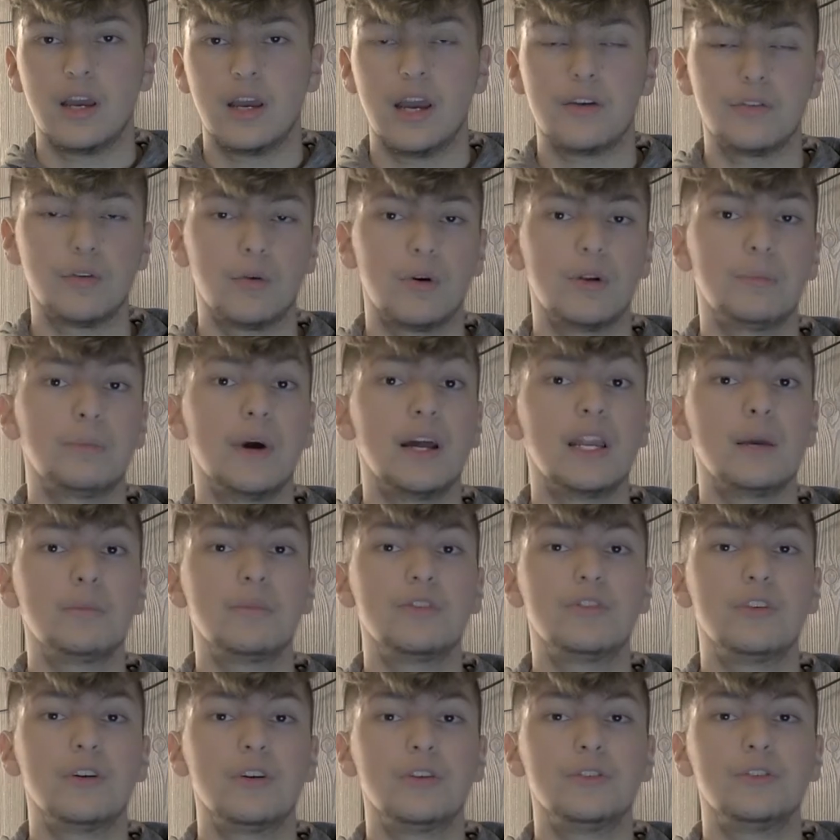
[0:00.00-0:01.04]
Hey everyone, my name
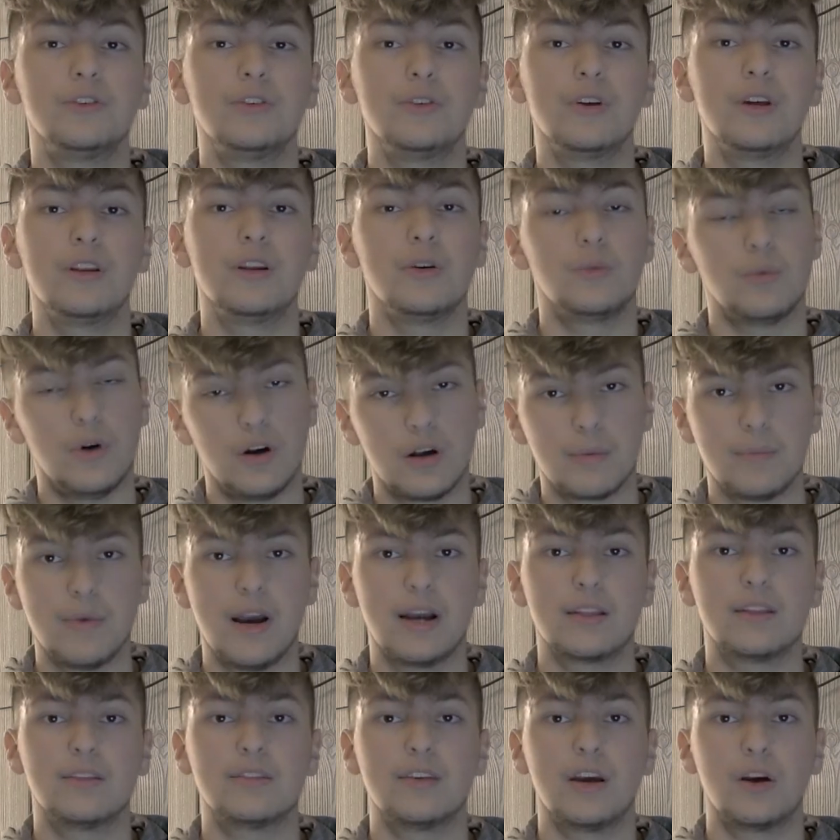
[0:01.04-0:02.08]
is Dylan Dugan and welcome
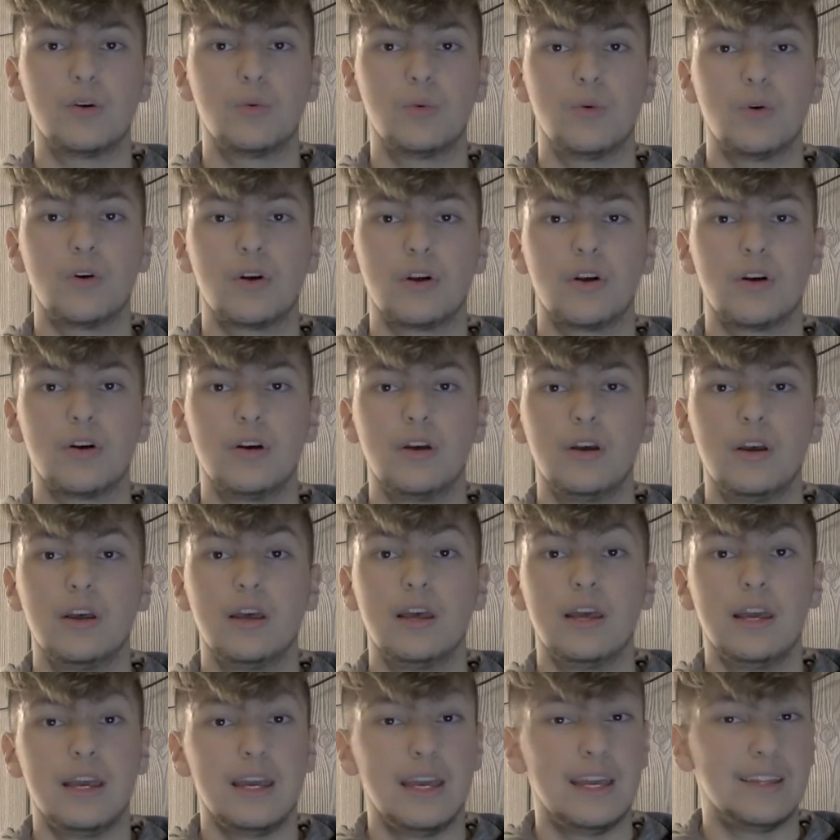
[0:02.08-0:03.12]
back to Tech Warrior.
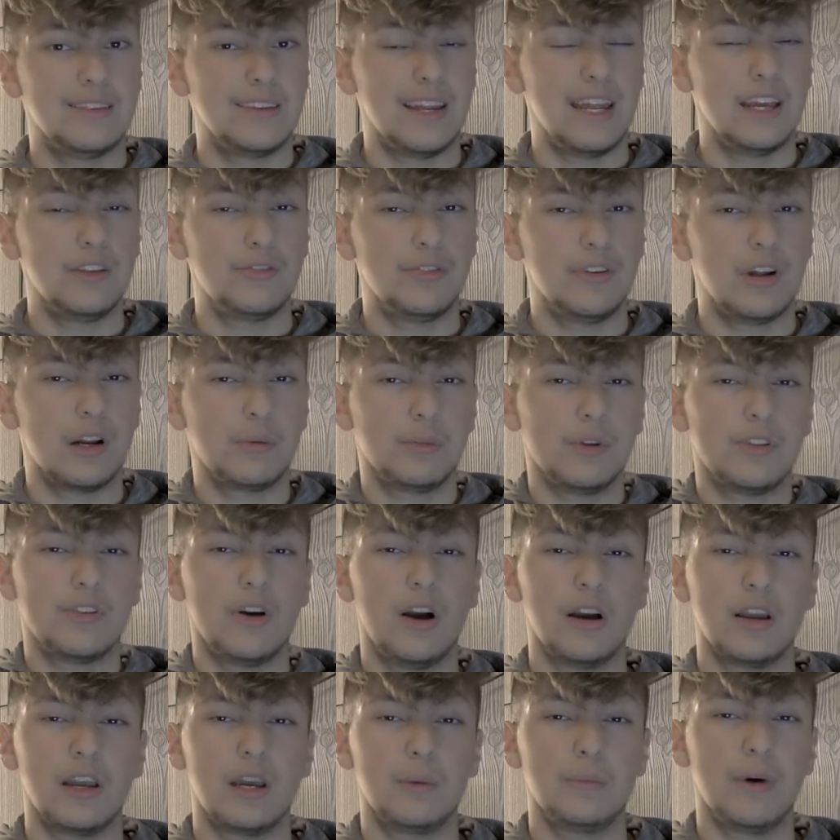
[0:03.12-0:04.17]
In today's video I'm going to be
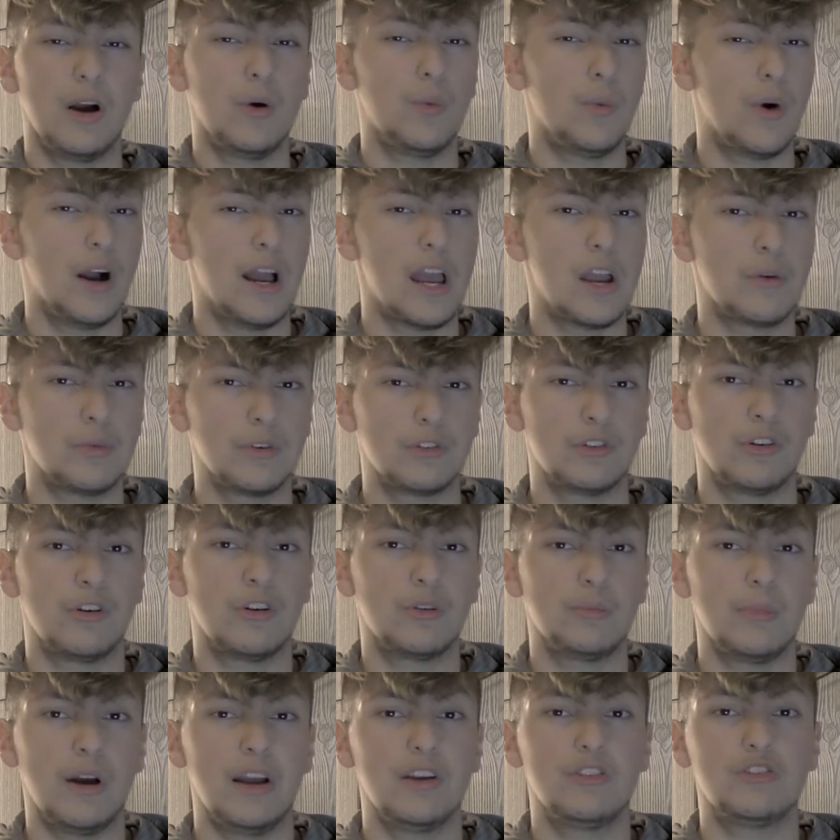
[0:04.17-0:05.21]
talking about why I
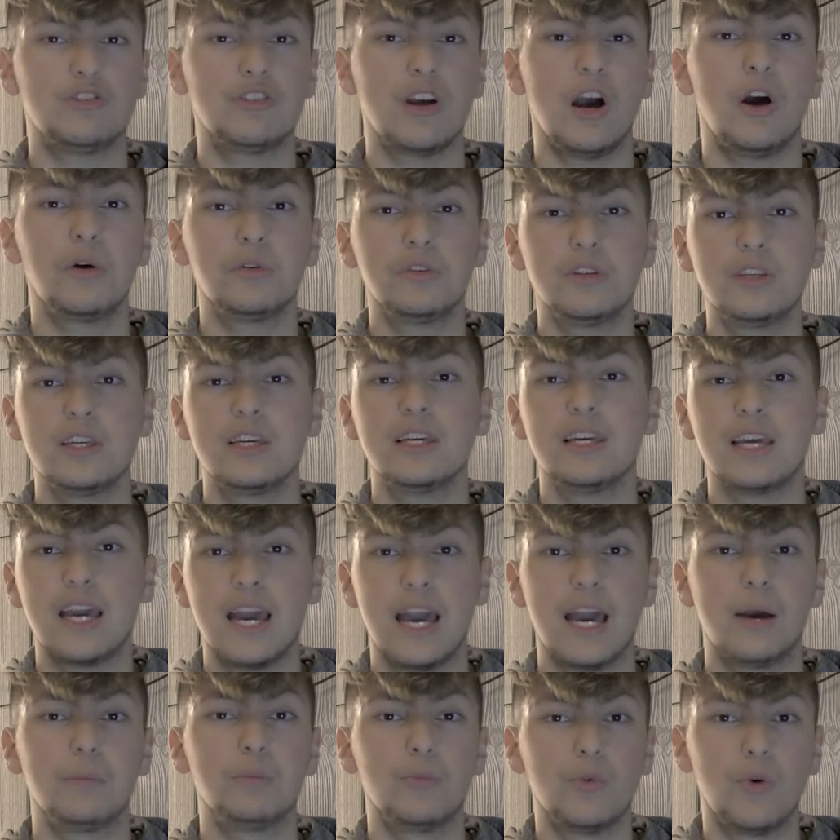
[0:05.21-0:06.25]
returned my Xiaoyi
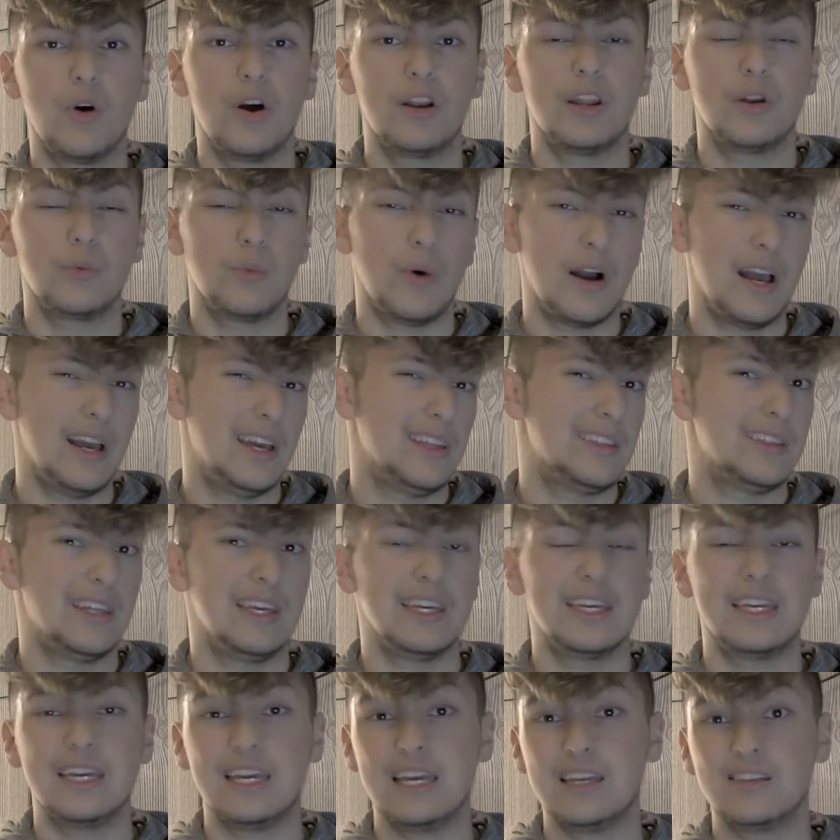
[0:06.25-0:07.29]
M1 and why I
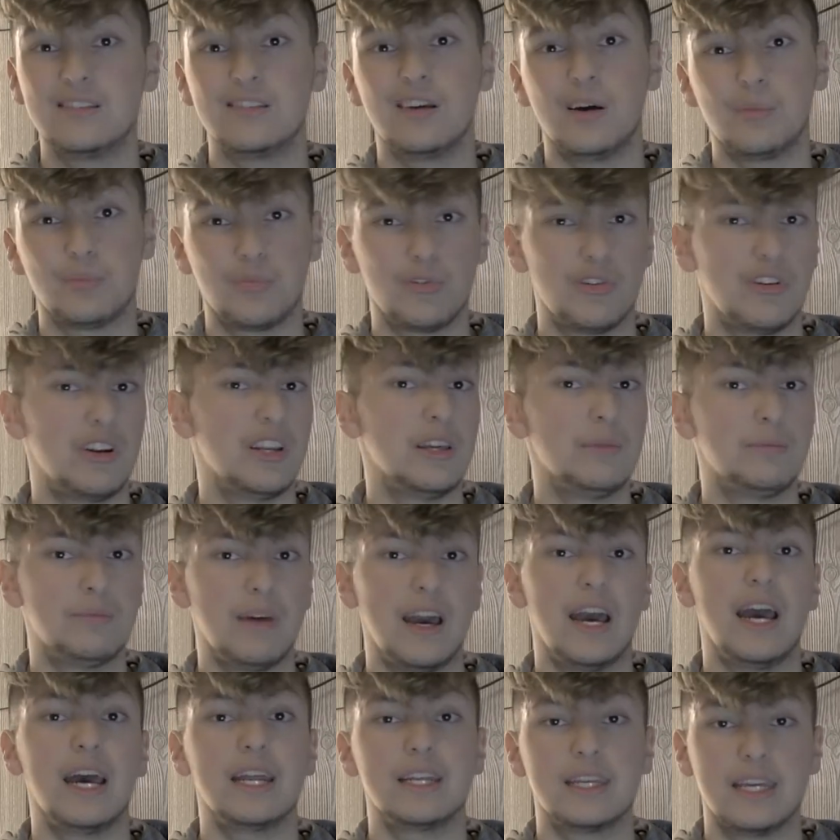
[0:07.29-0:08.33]
think it's a pretty
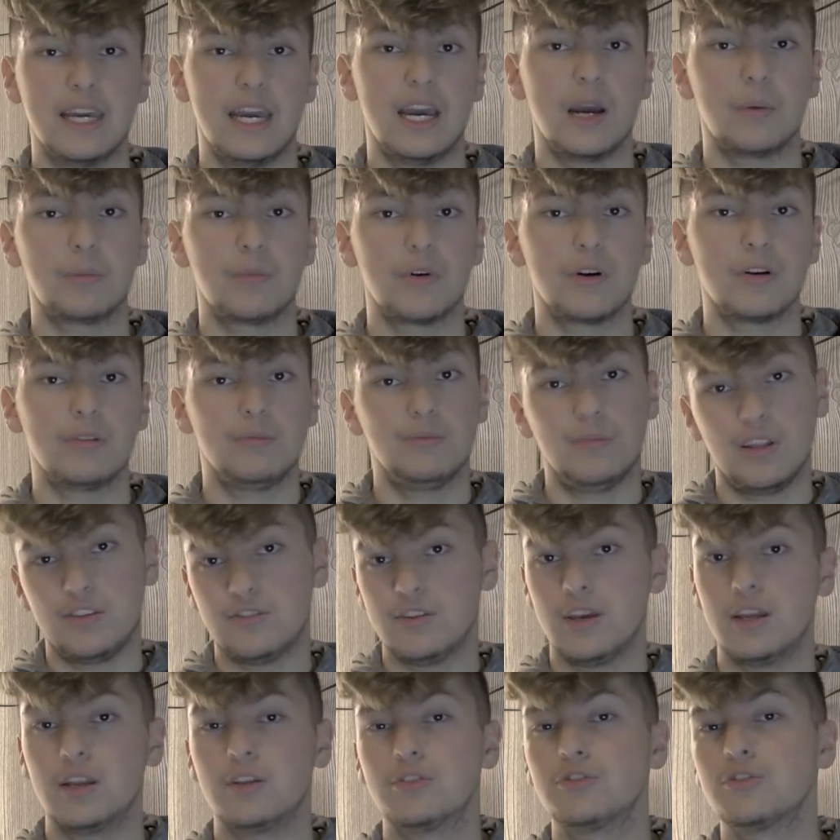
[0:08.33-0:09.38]
bad camera.
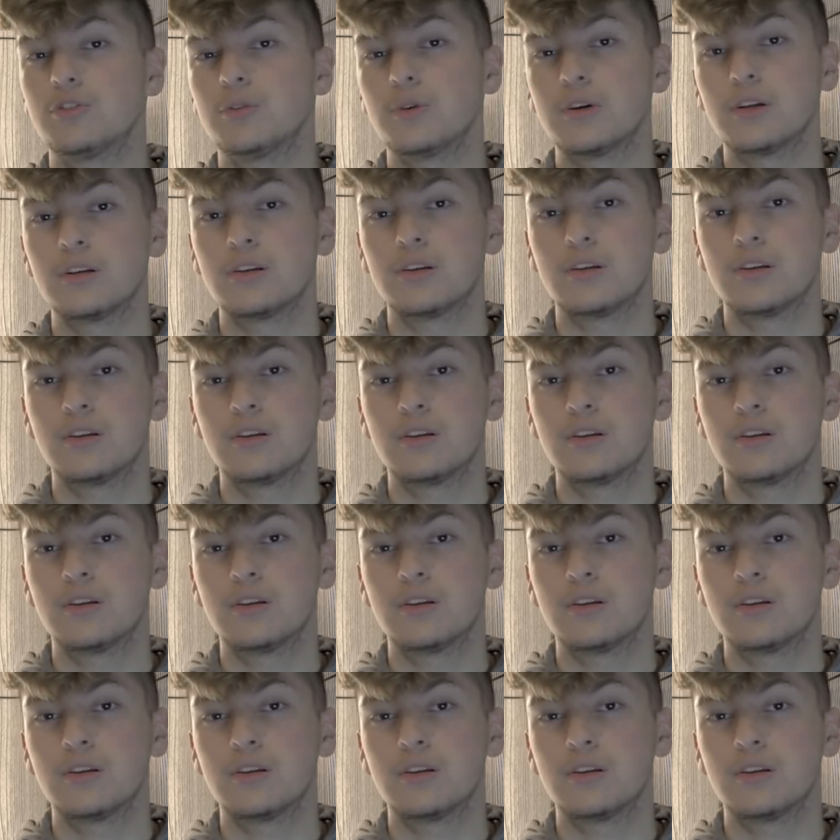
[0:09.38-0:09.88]
Let's get into it.